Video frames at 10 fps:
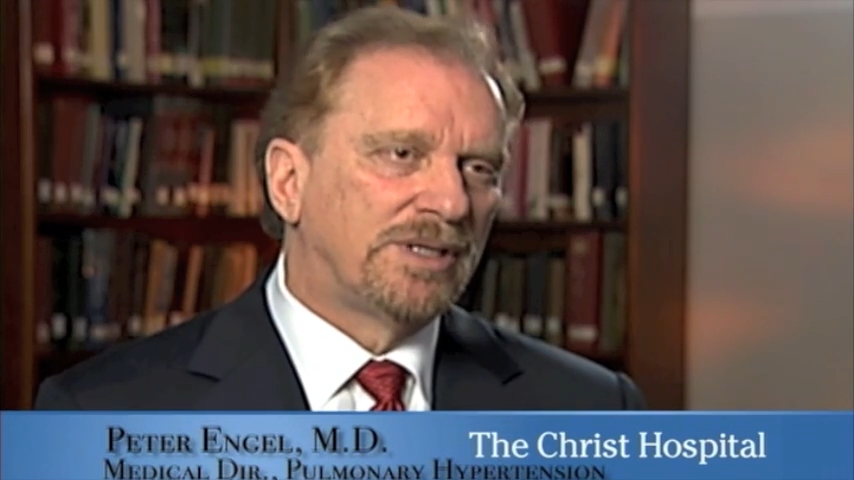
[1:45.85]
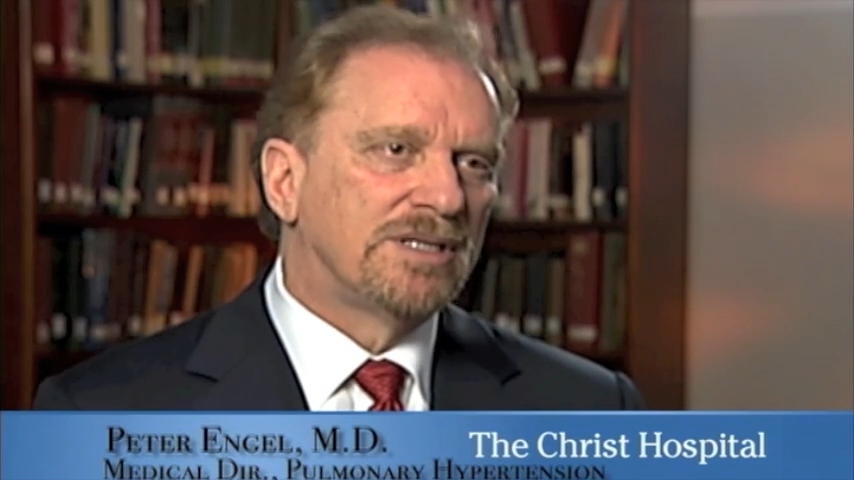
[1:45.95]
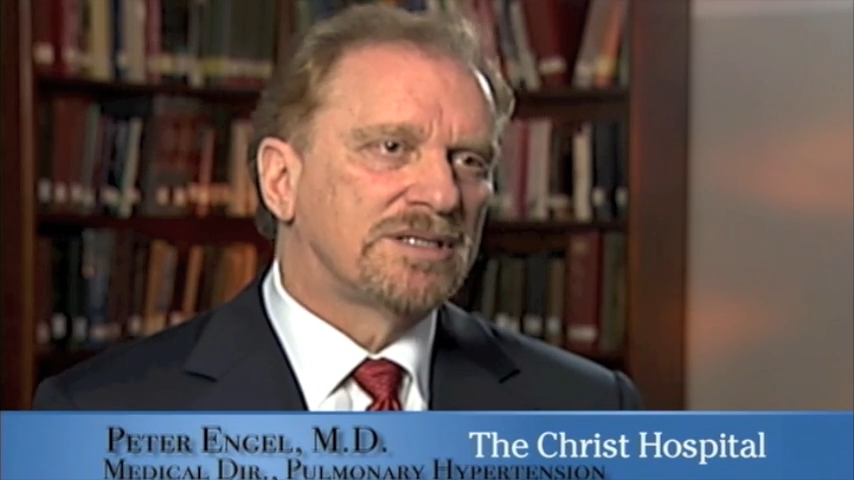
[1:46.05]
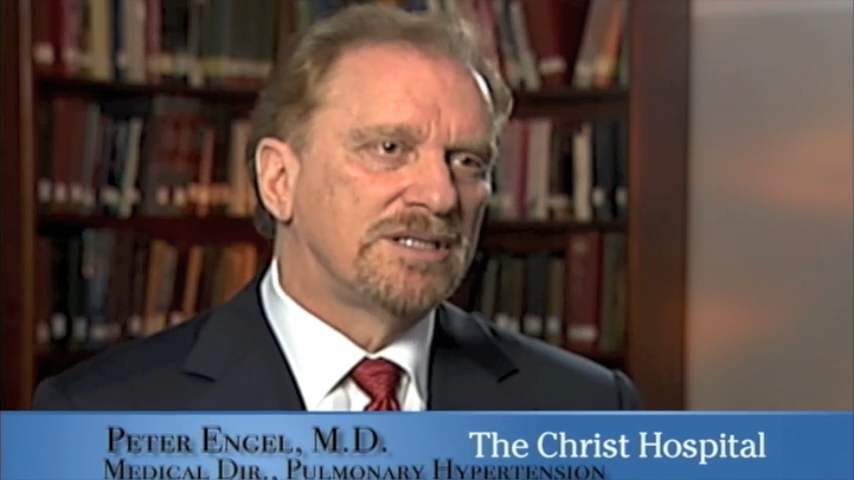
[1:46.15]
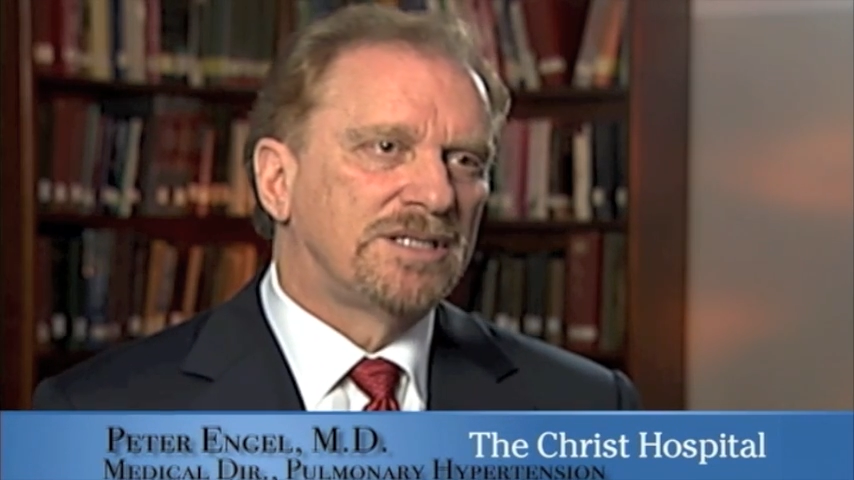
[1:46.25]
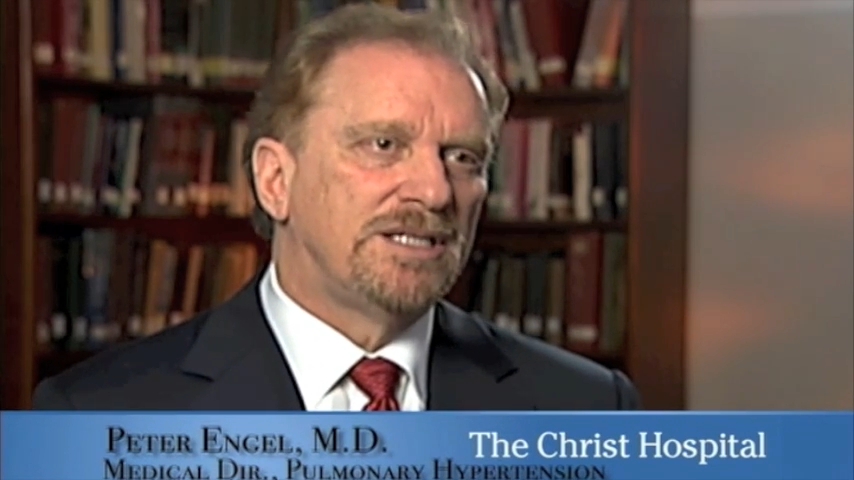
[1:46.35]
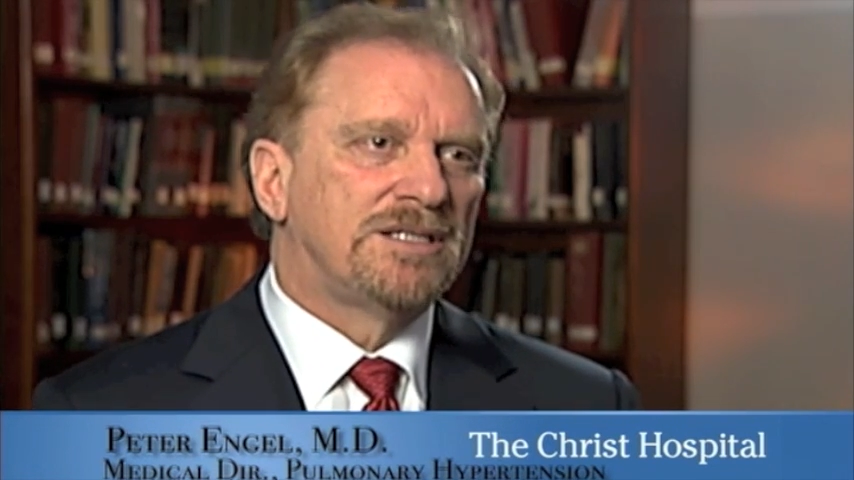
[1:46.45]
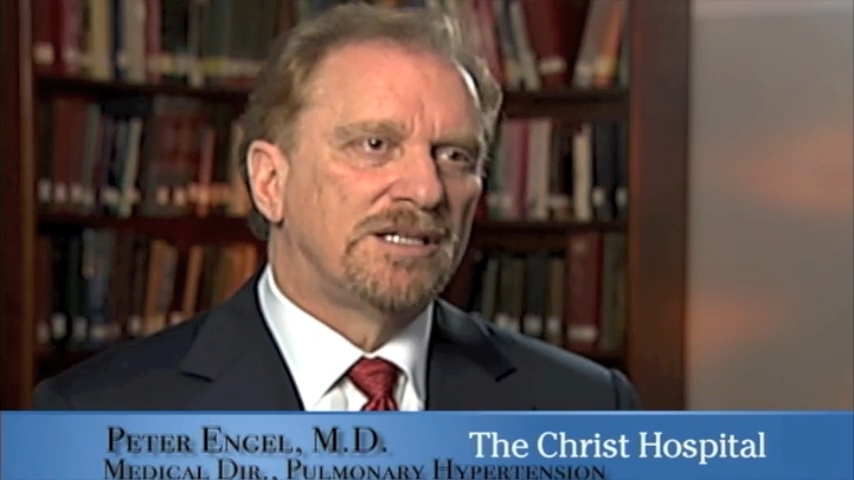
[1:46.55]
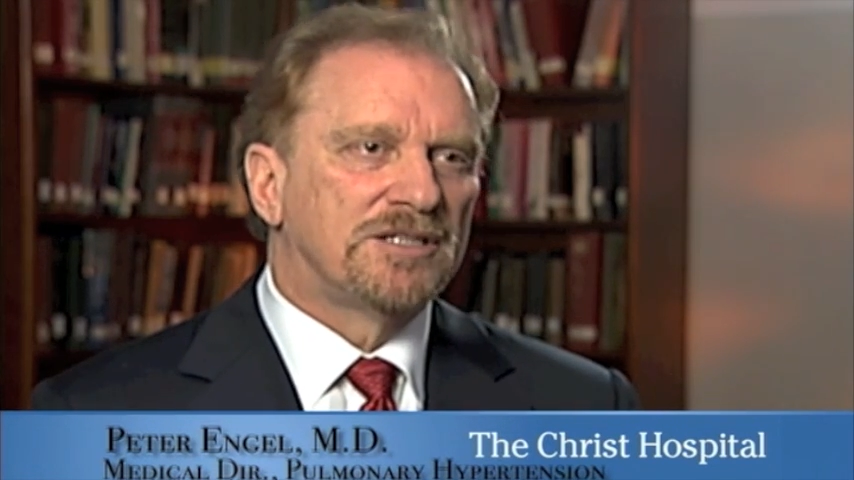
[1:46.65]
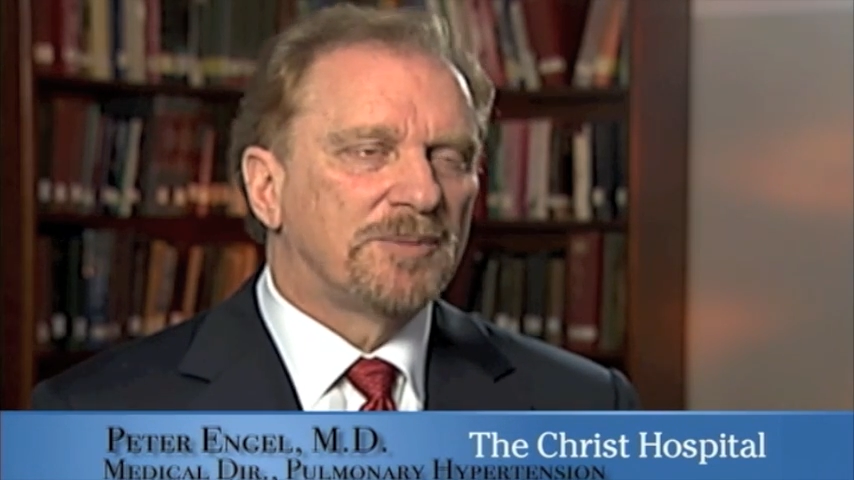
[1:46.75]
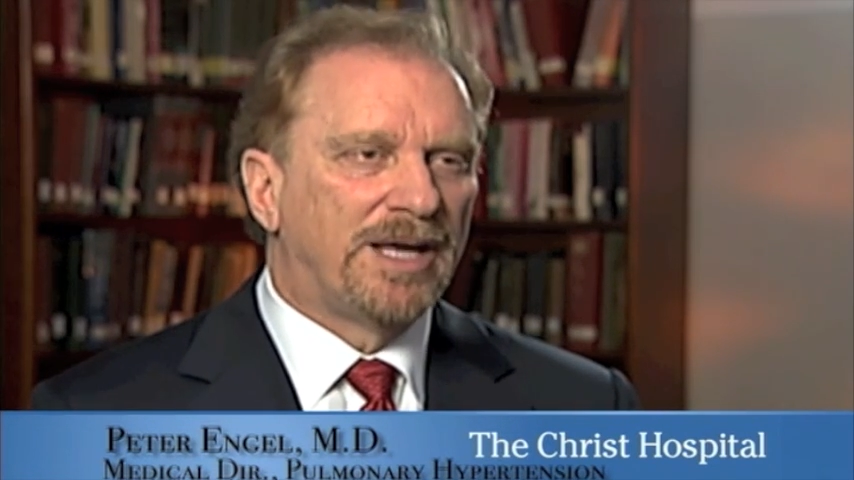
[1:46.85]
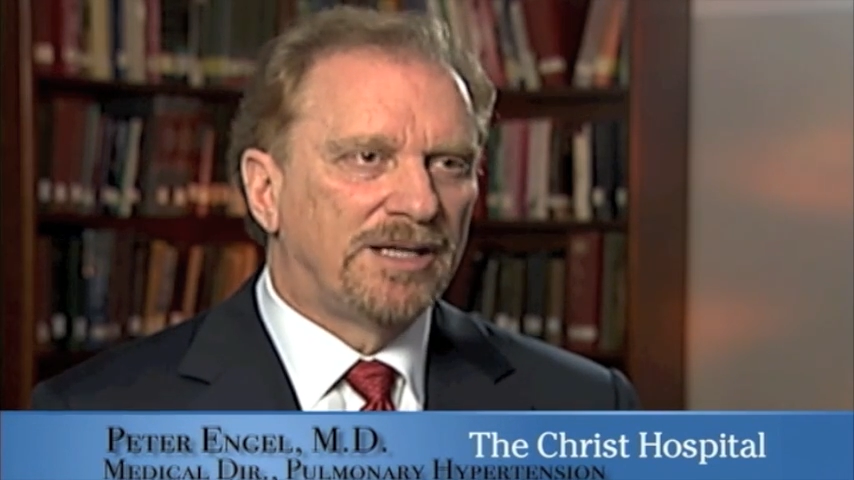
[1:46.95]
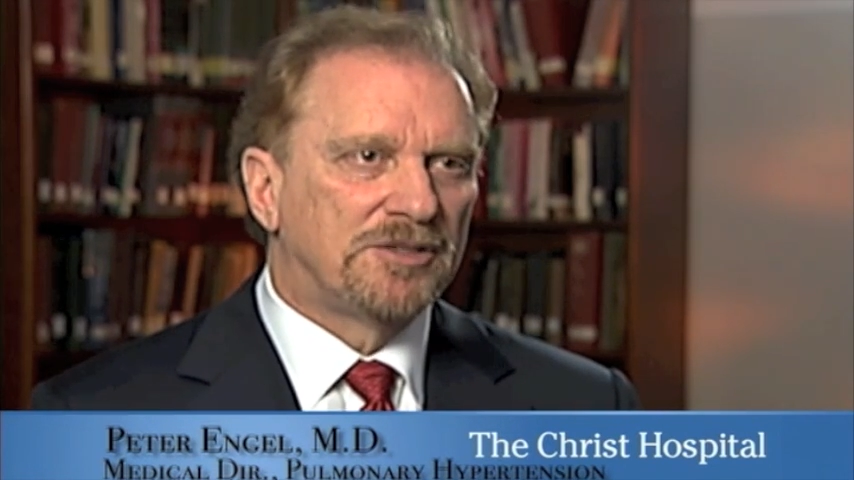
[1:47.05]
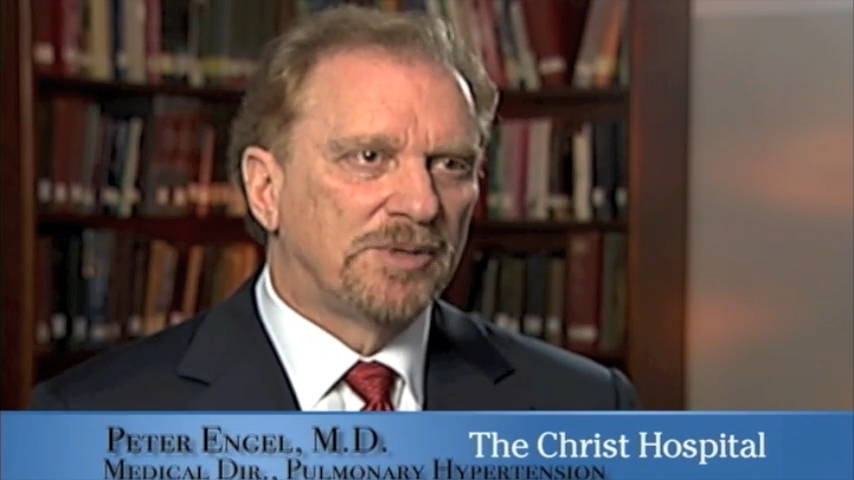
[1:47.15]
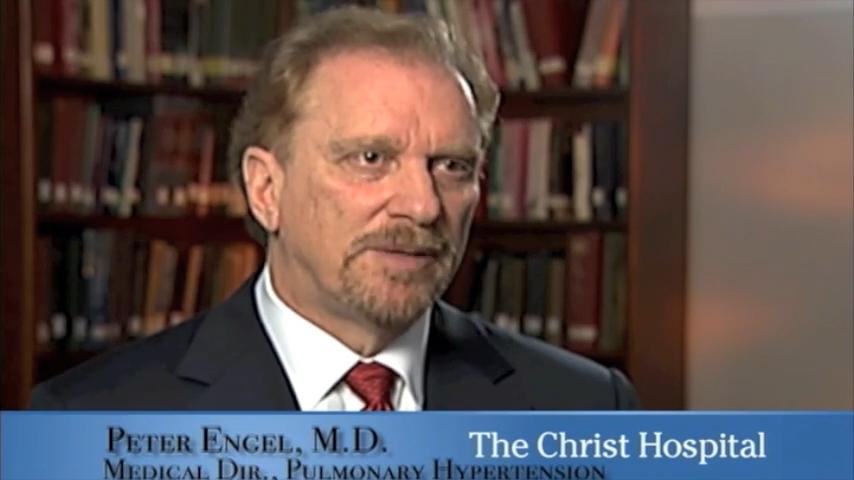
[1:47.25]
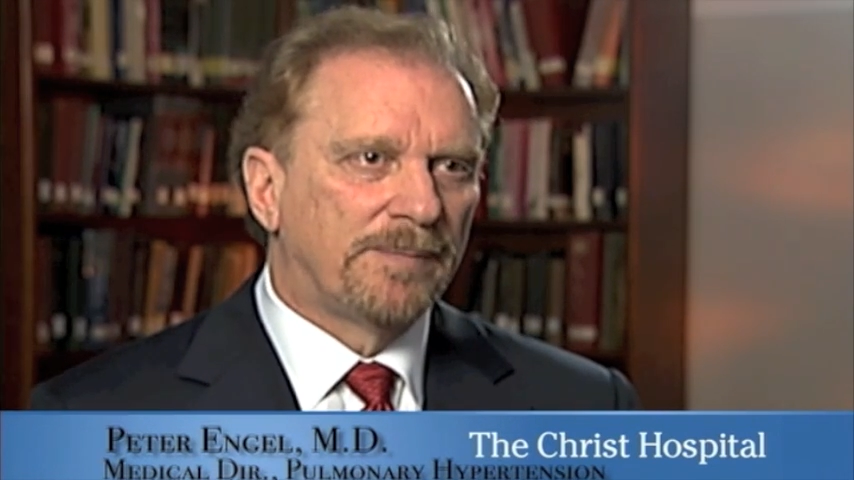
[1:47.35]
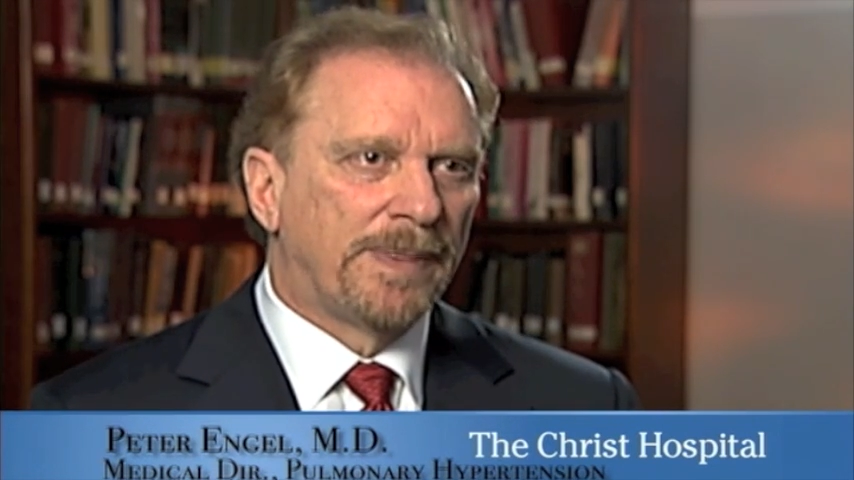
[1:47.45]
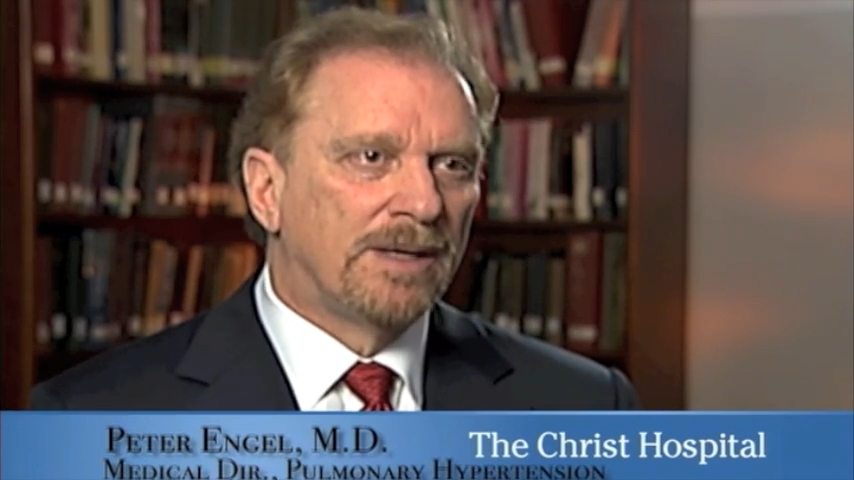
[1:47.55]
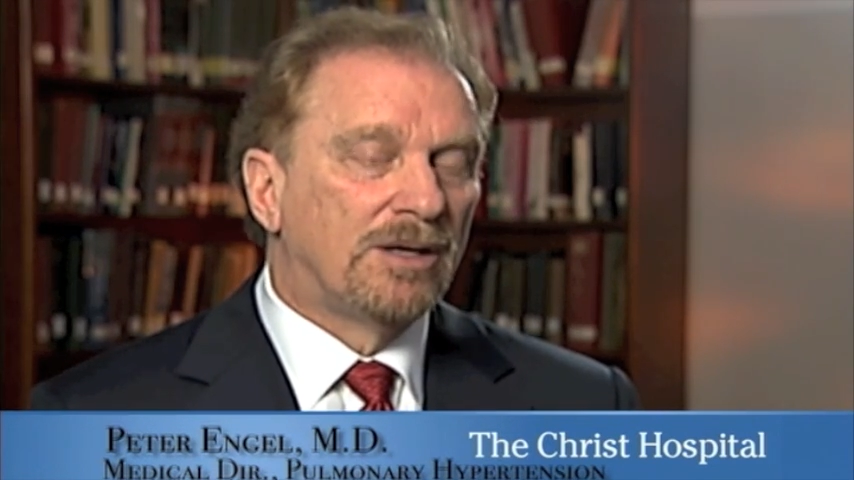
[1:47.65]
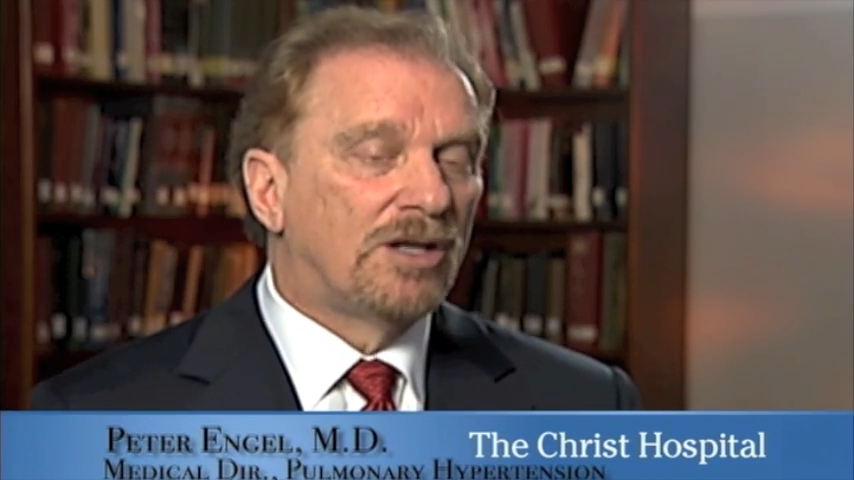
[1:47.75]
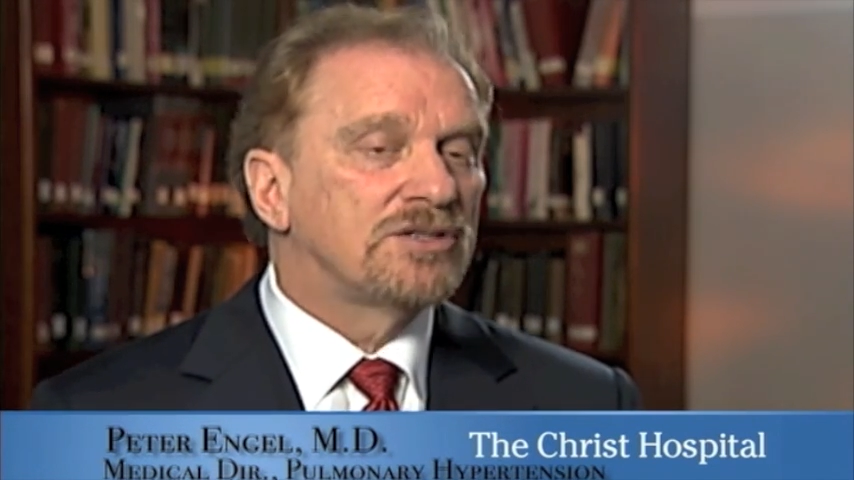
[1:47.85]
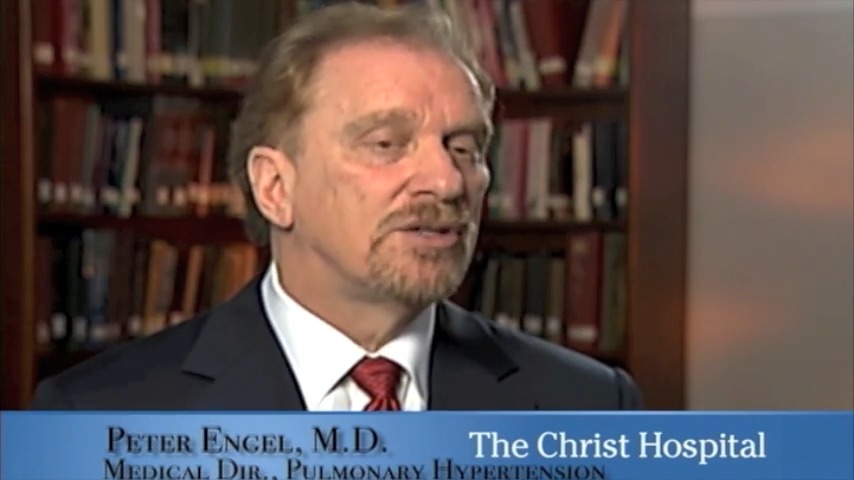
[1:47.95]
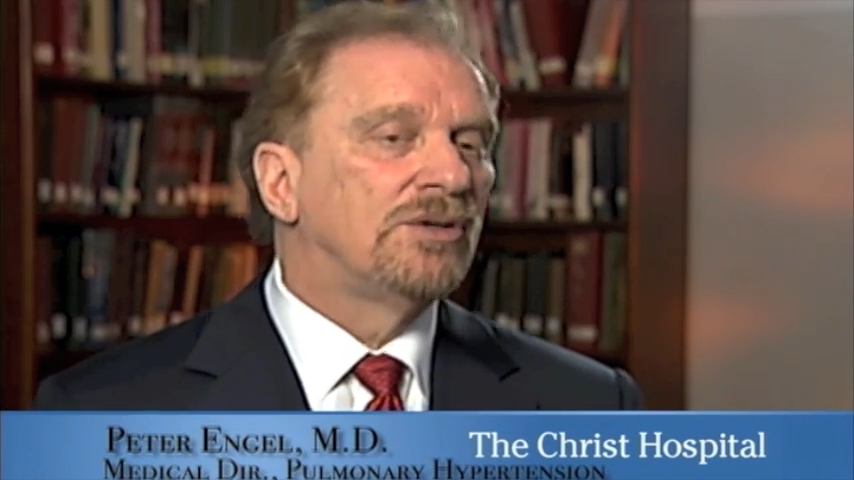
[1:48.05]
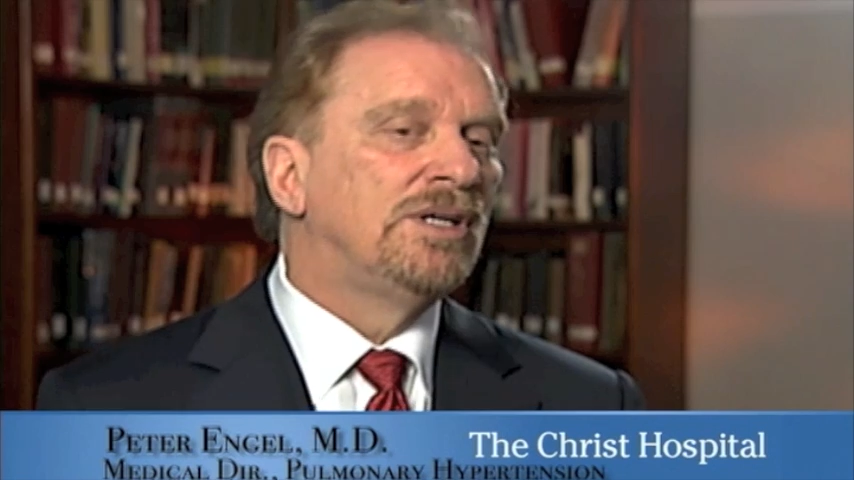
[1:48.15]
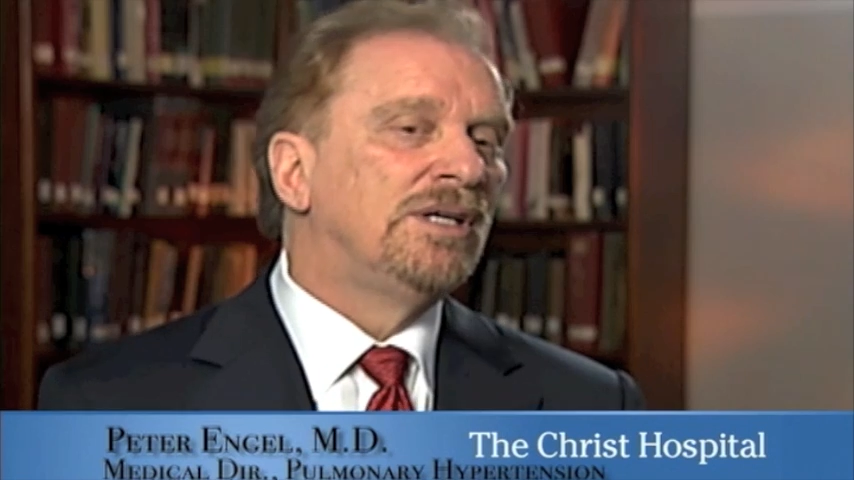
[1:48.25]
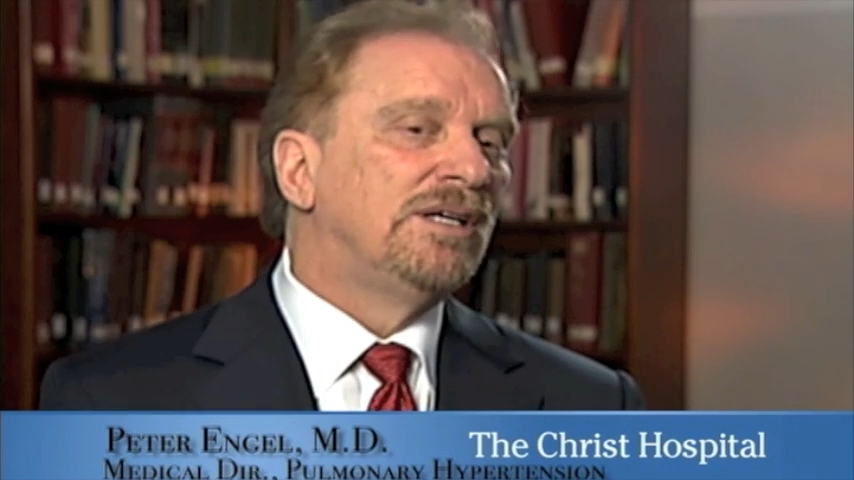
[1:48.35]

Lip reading: this disease and its management. Also,